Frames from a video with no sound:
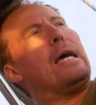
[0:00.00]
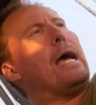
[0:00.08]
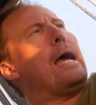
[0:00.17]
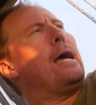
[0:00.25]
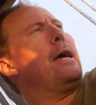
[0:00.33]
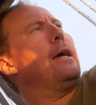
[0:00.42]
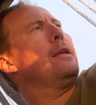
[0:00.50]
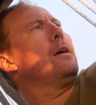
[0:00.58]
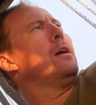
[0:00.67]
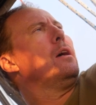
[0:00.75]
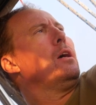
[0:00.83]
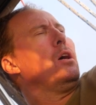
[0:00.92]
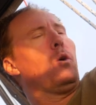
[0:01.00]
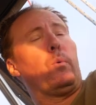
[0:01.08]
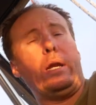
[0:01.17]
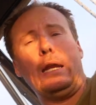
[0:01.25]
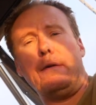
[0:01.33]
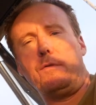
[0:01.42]
And
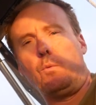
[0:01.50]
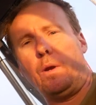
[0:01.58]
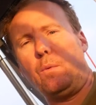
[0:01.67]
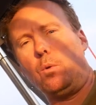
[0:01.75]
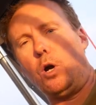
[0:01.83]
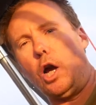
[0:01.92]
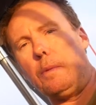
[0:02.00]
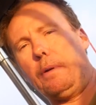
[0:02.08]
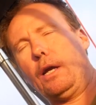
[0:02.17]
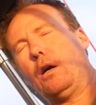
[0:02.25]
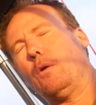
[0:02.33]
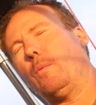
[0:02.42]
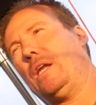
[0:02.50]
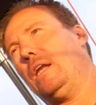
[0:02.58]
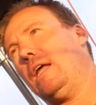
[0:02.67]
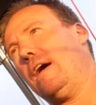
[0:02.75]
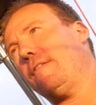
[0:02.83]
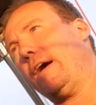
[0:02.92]
we didn't have the wind we were hoping on. We
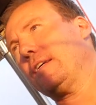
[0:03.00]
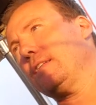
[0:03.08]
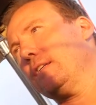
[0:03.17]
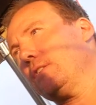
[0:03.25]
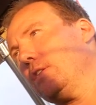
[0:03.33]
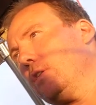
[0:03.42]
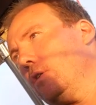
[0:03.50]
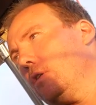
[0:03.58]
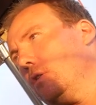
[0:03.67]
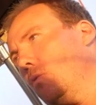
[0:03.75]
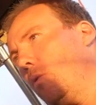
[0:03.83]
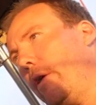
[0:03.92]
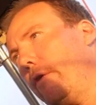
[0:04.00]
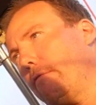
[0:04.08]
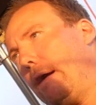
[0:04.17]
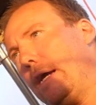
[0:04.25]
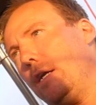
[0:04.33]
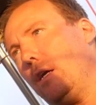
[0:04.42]
didn't have access to the, the weather
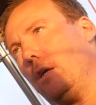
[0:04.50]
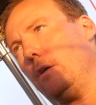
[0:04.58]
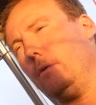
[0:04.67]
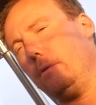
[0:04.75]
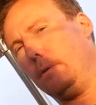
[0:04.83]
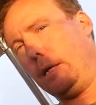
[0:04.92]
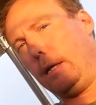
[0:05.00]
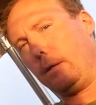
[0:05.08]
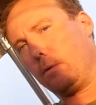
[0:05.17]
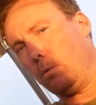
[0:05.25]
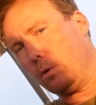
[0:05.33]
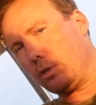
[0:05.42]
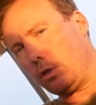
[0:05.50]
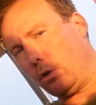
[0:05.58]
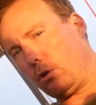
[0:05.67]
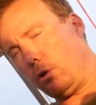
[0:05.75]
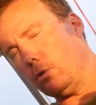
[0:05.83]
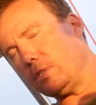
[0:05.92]
radio. We were so
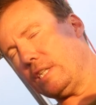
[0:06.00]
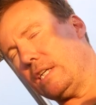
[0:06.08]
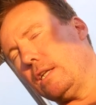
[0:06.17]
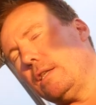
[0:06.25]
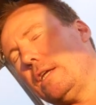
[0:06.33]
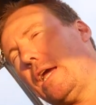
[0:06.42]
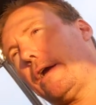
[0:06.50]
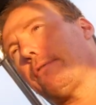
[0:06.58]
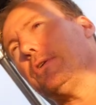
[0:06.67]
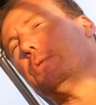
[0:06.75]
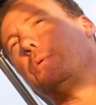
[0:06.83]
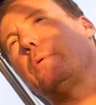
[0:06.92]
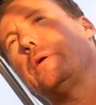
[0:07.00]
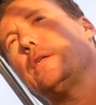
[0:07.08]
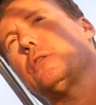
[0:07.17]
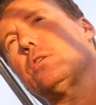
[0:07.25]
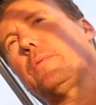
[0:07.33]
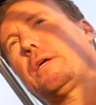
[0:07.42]
close in in the anchorage we were
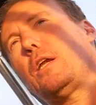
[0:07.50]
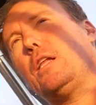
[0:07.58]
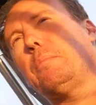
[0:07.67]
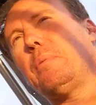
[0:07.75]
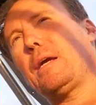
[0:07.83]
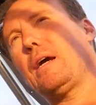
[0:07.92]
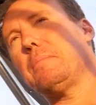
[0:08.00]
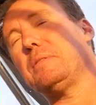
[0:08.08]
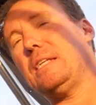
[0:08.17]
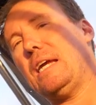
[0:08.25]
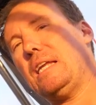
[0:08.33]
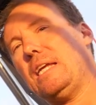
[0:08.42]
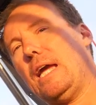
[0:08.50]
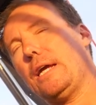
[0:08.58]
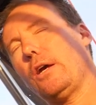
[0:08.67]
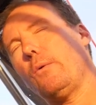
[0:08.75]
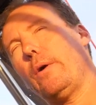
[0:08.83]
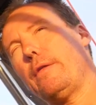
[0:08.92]
in, so we could only pick up San
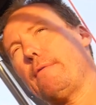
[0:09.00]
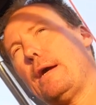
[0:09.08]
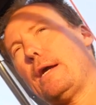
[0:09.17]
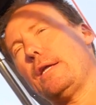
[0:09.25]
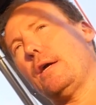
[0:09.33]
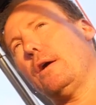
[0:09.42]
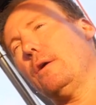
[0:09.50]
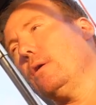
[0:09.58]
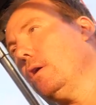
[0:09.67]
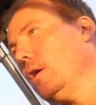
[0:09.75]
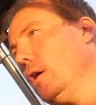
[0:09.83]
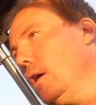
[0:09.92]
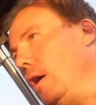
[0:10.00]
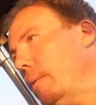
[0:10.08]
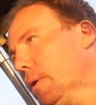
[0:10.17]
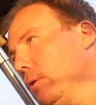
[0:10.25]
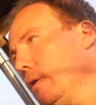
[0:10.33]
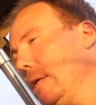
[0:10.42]
Diego weather radio, and
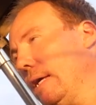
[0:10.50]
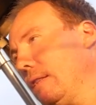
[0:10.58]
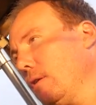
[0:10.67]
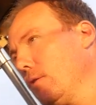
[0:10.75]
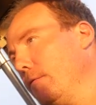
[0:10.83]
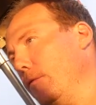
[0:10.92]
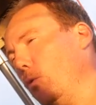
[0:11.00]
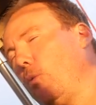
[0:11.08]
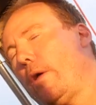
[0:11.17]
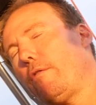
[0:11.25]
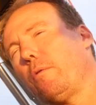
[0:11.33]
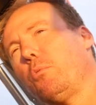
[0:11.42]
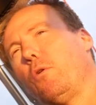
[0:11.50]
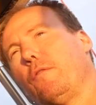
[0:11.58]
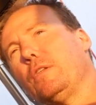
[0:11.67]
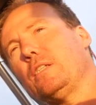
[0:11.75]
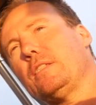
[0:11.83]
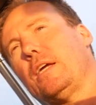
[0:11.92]
we couldn't get the full weather report
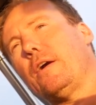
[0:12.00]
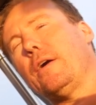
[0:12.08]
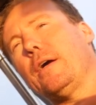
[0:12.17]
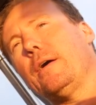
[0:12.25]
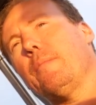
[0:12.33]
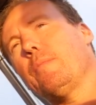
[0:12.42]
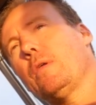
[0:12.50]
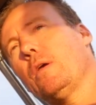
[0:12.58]
for this area.